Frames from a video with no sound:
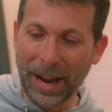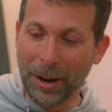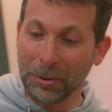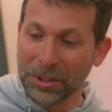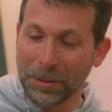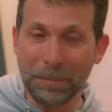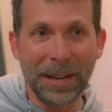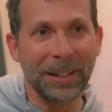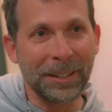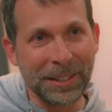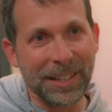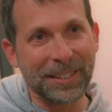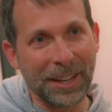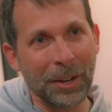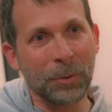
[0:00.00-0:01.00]
how to
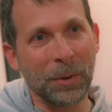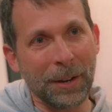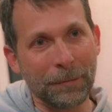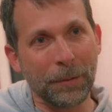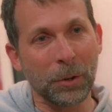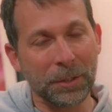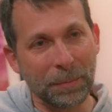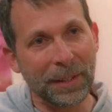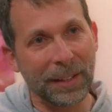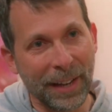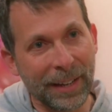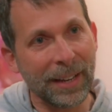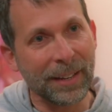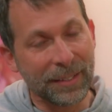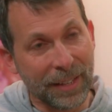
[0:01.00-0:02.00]
build its own reinforcement
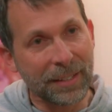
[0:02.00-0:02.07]
learning